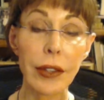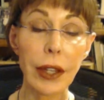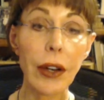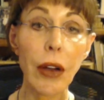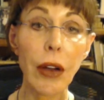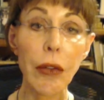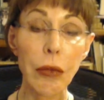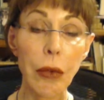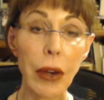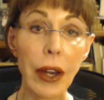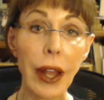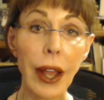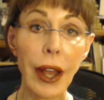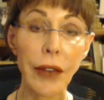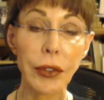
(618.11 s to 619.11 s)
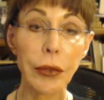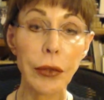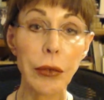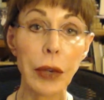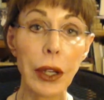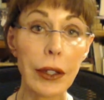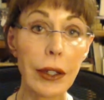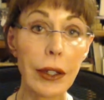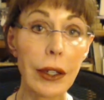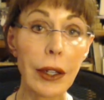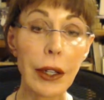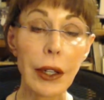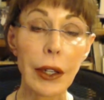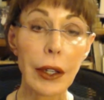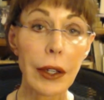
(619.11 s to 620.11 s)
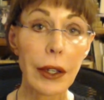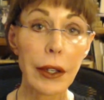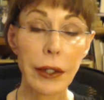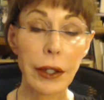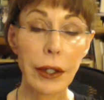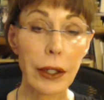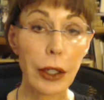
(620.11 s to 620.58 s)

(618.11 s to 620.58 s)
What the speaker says: They don't want to have to run to